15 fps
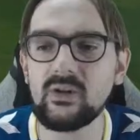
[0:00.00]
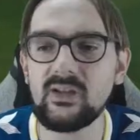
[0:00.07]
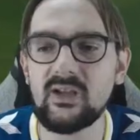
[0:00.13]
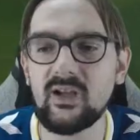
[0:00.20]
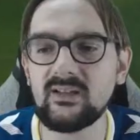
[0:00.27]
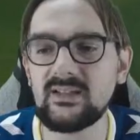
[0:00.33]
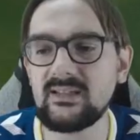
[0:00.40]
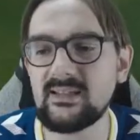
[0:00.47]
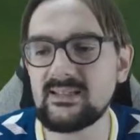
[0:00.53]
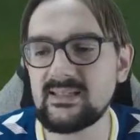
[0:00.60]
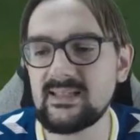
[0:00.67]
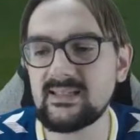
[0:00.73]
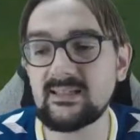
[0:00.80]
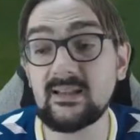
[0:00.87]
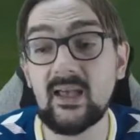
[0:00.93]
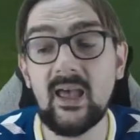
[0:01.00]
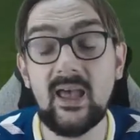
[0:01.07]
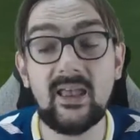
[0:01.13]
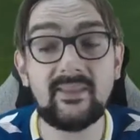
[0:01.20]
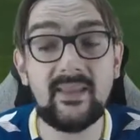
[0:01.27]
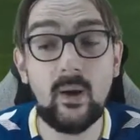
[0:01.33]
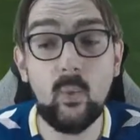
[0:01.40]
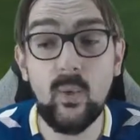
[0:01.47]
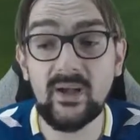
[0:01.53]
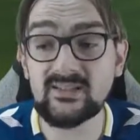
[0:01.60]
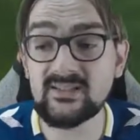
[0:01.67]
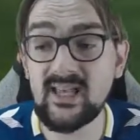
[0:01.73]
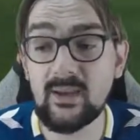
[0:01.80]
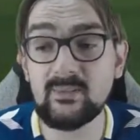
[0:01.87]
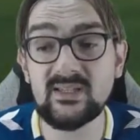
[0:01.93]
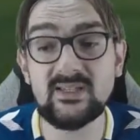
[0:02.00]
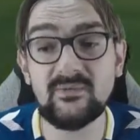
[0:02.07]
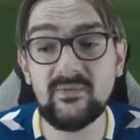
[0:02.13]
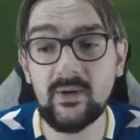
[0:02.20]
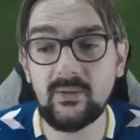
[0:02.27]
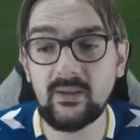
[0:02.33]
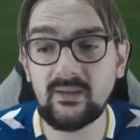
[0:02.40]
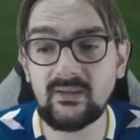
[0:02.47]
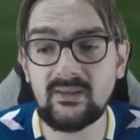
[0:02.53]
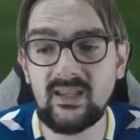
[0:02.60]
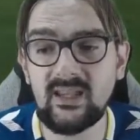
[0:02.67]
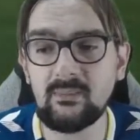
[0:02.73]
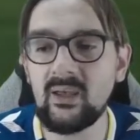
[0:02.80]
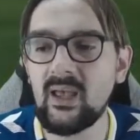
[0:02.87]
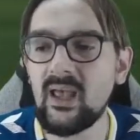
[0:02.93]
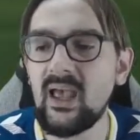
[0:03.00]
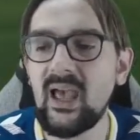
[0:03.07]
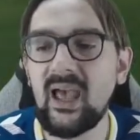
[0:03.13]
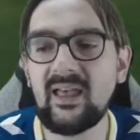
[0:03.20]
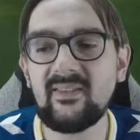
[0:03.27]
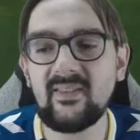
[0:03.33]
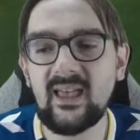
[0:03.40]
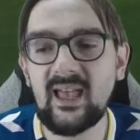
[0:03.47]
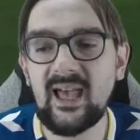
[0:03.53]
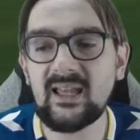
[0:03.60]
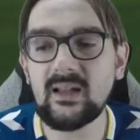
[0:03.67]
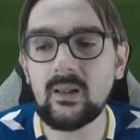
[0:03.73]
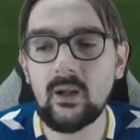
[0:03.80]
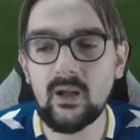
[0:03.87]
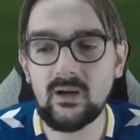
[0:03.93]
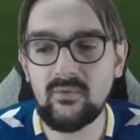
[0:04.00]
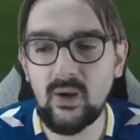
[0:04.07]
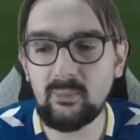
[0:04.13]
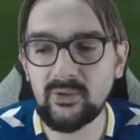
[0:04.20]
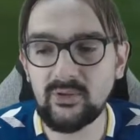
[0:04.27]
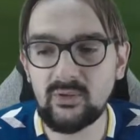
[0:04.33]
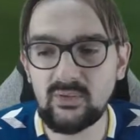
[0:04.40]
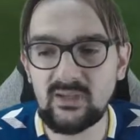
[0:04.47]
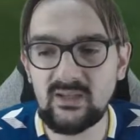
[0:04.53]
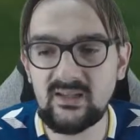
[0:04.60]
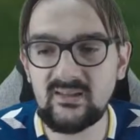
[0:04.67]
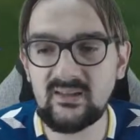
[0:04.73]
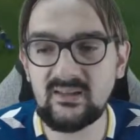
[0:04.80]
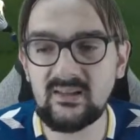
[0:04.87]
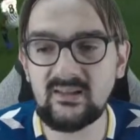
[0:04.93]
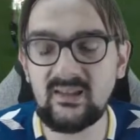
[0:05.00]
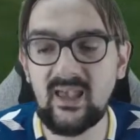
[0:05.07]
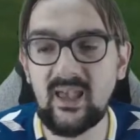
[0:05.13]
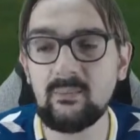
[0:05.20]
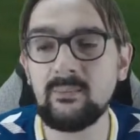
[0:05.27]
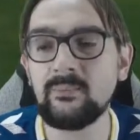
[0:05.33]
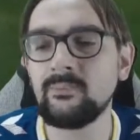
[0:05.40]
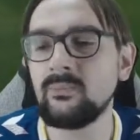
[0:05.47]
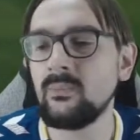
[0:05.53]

early on in the season. Now, West Ham is a very good team and they had a lot of opportunities in this game.